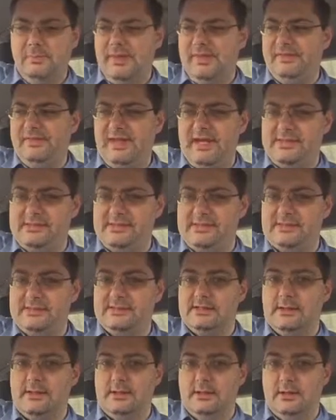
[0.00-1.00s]
But
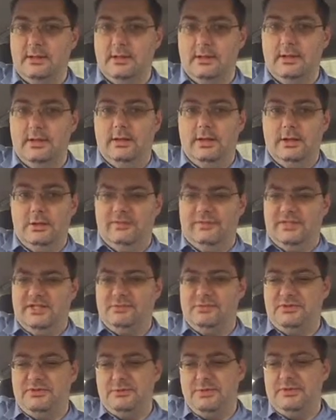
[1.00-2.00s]
this, you know, if
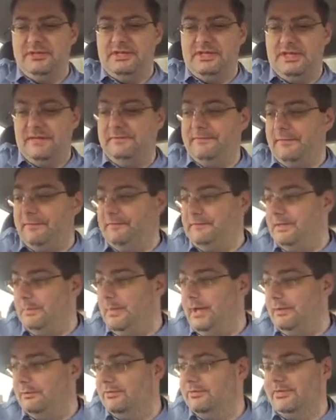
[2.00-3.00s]
this was doing, say, 50
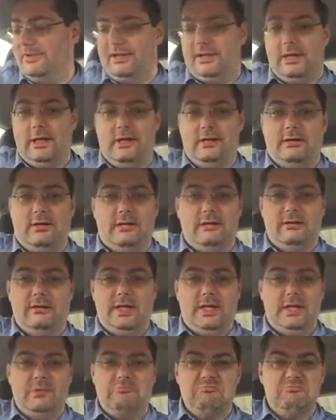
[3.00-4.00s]
miles to the gallon, I'd
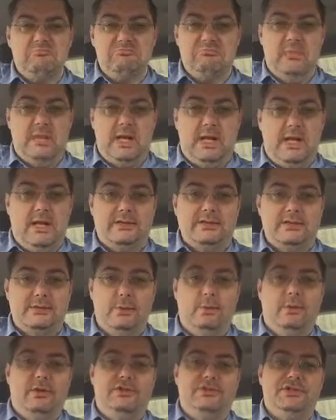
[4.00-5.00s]
think, nah, it's
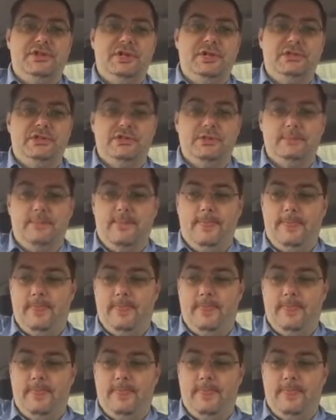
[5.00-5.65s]
not worth changing.